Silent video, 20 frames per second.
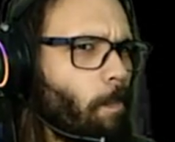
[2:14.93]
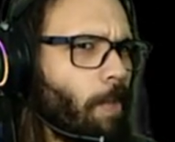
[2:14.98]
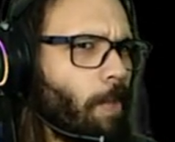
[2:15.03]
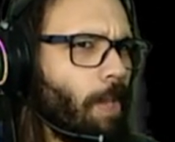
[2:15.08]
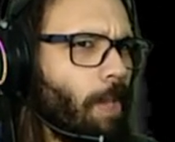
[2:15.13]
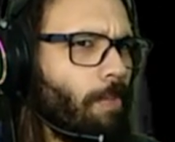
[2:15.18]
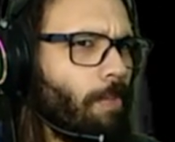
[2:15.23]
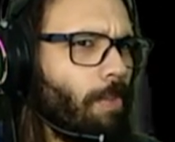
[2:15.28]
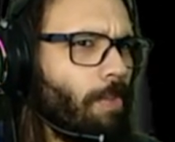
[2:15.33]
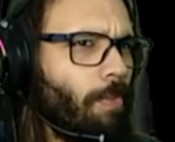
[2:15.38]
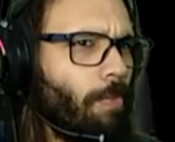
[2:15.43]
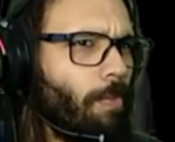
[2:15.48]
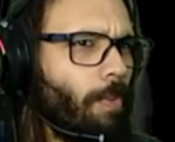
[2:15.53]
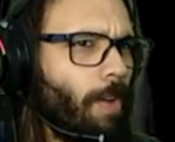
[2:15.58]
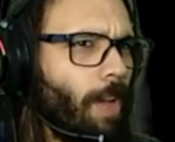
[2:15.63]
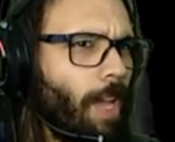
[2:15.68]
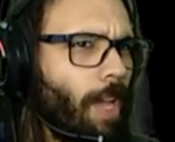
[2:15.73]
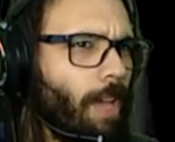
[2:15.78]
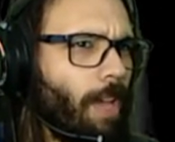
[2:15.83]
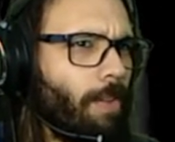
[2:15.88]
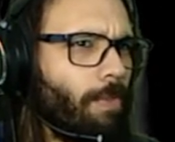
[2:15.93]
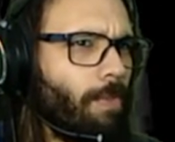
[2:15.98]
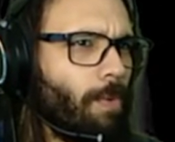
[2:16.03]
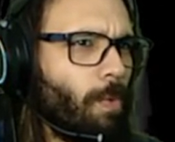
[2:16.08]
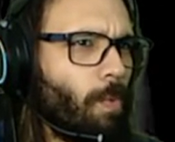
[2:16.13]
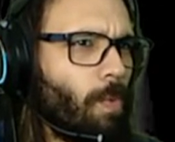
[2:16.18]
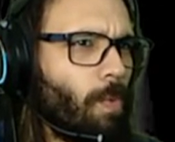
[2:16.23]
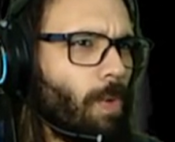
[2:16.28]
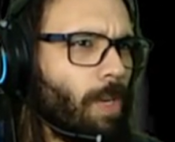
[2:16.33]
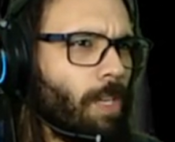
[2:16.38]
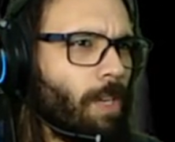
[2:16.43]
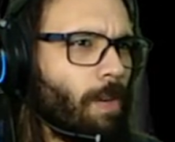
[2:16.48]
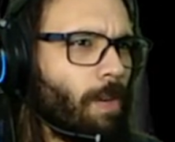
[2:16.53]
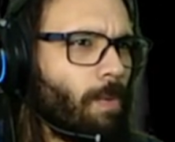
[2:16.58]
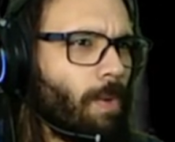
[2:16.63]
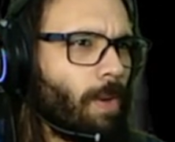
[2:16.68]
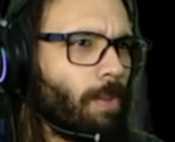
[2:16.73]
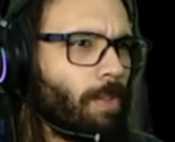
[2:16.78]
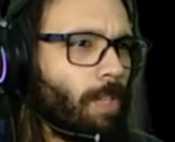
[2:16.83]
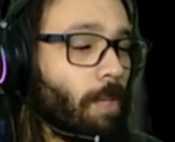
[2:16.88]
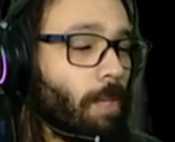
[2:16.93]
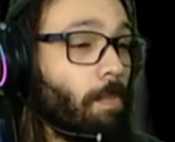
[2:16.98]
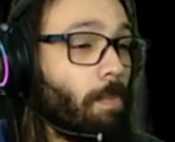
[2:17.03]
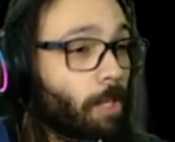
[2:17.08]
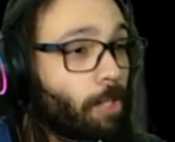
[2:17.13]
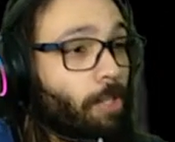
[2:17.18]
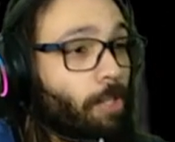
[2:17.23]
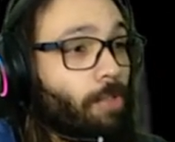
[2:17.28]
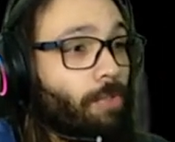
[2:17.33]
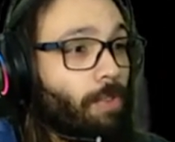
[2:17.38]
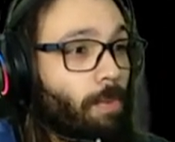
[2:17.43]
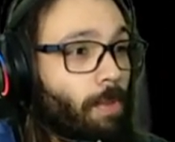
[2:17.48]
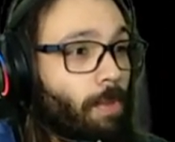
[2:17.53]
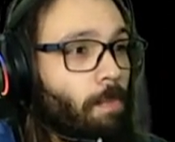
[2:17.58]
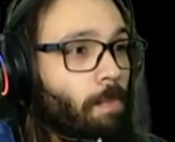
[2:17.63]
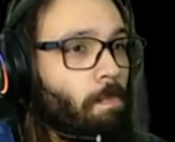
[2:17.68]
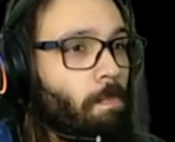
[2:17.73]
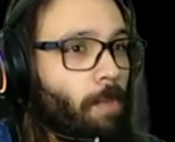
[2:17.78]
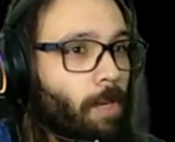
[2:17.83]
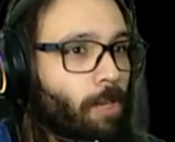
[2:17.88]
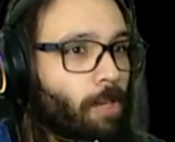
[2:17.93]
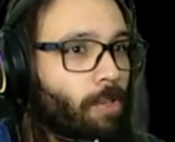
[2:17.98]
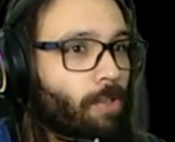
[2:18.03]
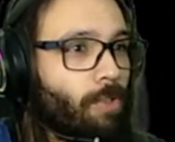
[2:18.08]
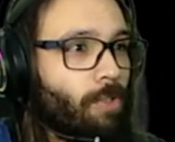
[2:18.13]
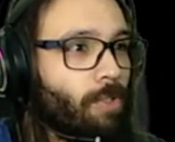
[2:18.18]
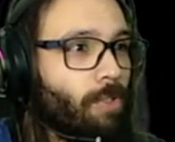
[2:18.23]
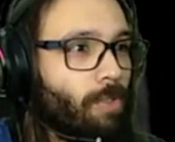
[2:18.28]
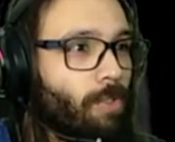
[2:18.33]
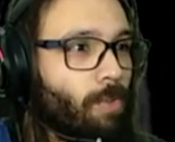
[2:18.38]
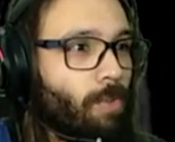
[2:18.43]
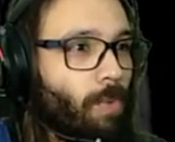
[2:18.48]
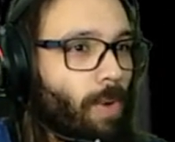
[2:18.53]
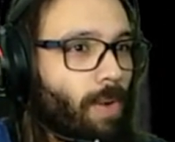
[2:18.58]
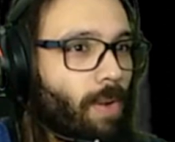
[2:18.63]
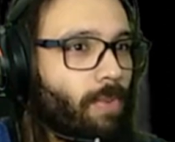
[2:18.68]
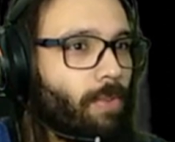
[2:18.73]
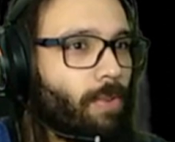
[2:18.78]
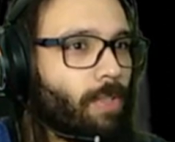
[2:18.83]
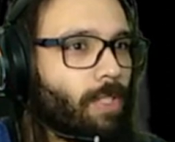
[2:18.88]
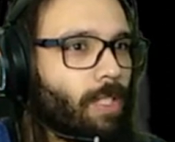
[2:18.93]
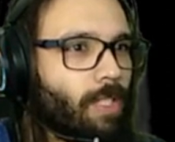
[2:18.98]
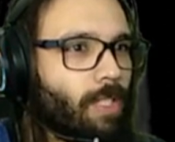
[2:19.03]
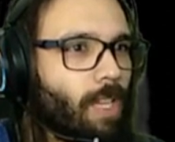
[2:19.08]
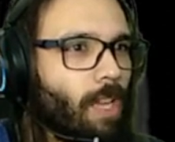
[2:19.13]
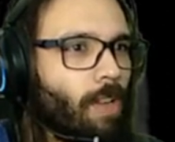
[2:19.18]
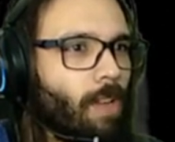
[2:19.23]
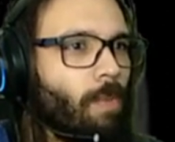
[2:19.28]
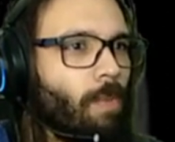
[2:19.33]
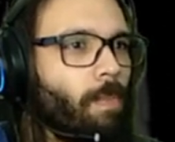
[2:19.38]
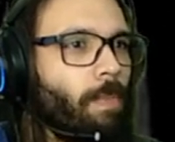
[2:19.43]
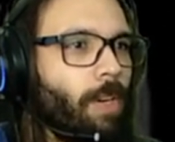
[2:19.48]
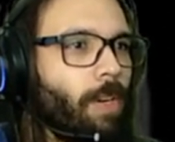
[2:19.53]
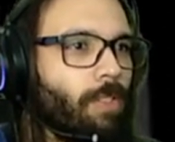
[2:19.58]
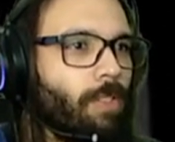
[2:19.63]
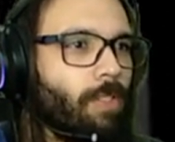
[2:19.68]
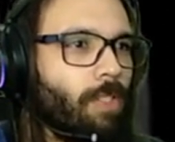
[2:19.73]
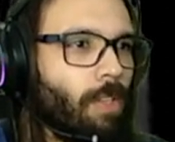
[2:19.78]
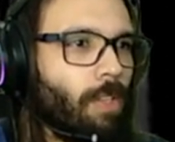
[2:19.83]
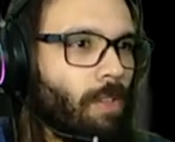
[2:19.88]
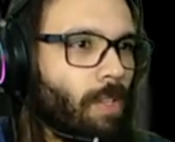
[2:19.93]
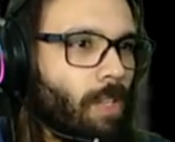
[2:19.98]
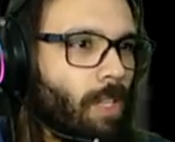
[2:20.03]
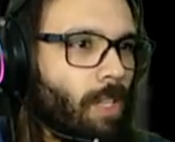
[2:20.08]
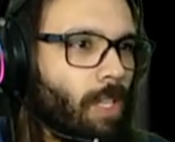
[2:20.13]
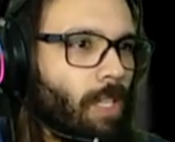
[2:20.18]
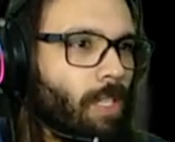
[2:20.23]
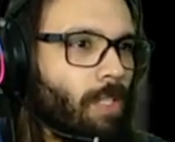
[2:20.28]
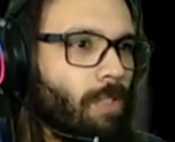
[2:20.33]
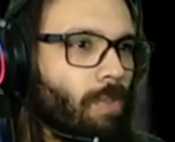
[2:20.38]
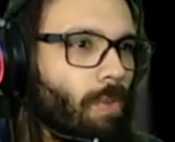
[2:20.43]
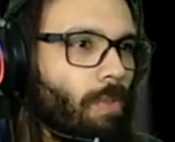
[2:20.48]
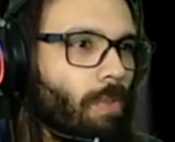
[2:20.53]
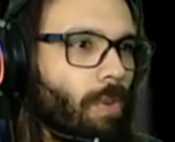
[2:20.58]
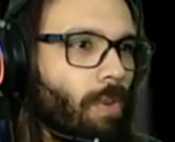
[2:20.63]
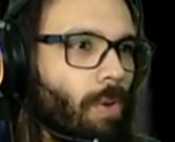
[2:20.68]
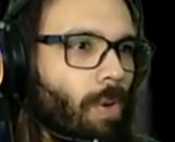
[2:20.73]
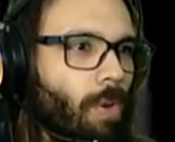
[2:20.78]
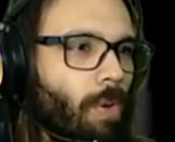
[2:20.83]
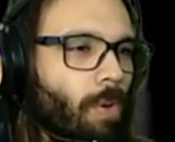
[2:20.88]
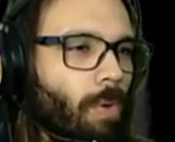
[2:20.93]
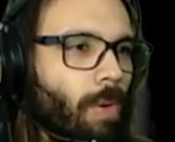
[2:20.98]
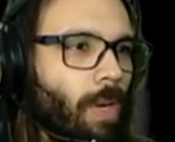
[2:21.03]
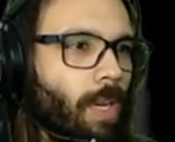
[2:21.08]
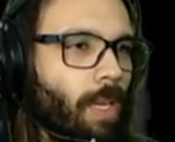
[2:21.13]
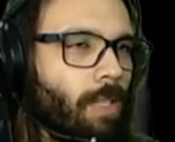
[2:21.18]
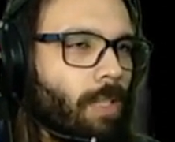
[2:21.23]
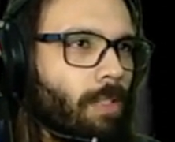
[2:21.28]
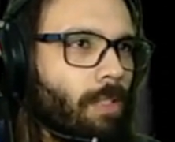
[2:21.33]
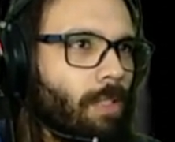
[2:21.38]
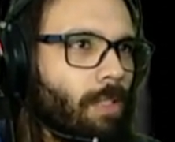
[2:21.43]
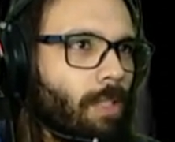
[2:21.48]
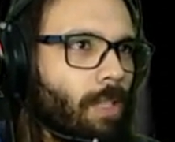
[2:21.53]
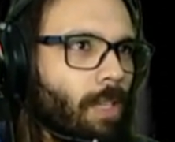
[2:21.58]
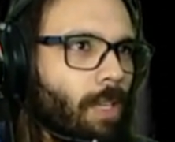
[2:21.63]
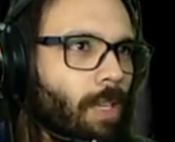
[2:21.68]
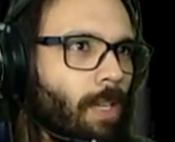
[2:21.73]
Even if I have you running around taking pictures for me, picture references can compare to seeing things with your own eyes.